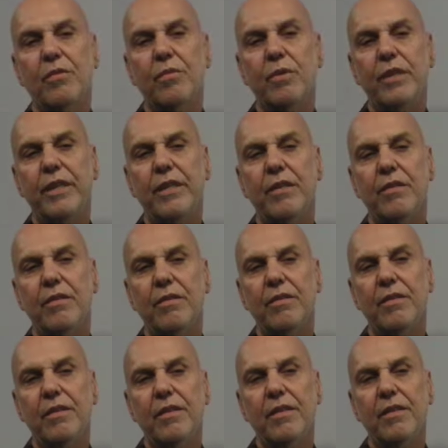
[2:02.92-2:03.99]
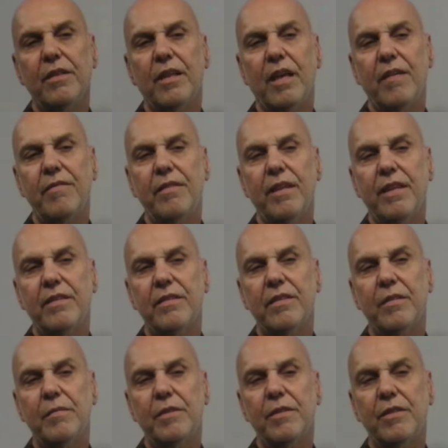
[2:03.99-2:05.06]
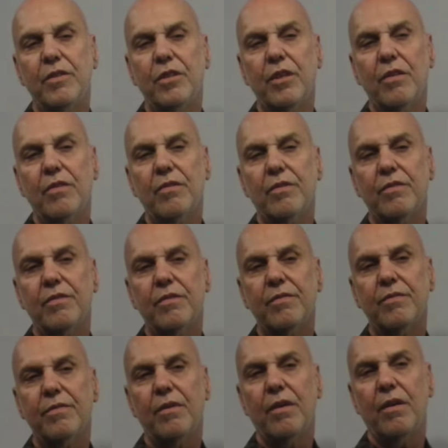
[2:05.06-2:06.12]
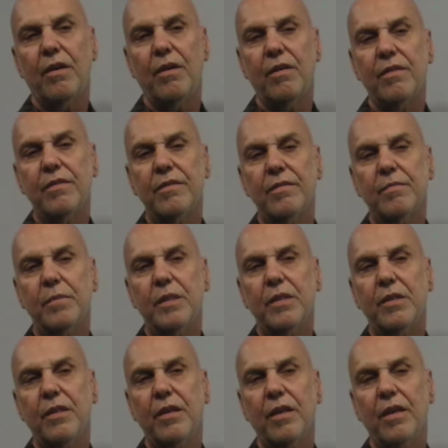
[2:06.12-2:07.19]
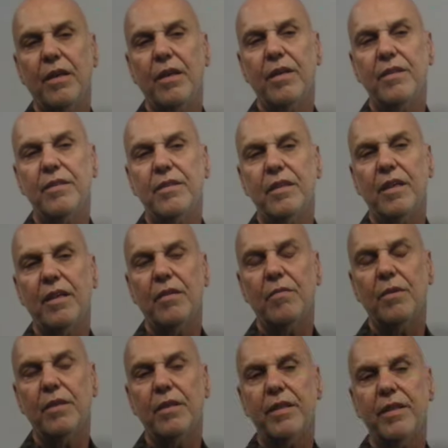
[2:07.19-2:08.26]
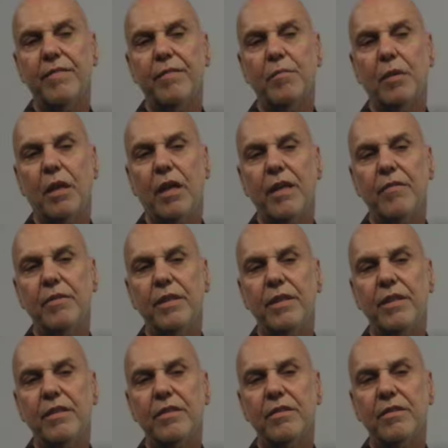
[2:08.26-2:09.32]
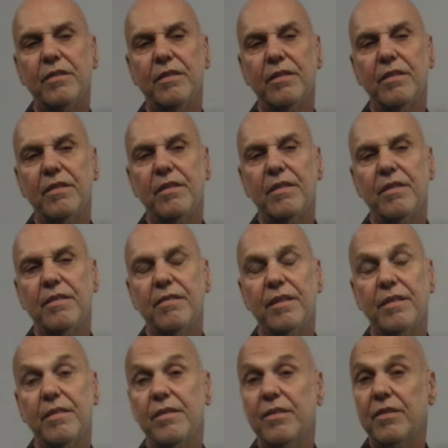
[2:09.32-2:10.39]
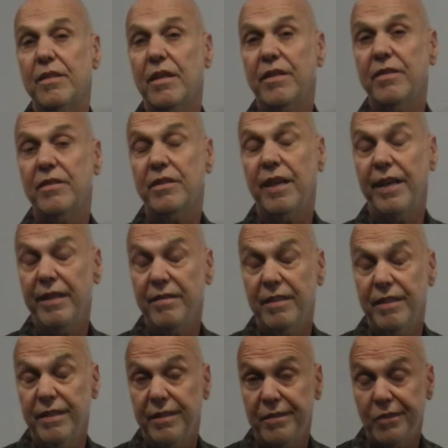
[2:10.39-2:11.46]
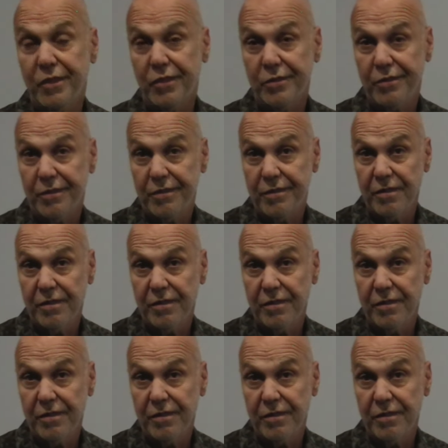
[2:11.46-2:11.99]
real that I've let some of the jokes fall because I don't want to give them line readings. Like, this is how you say it to get the joke,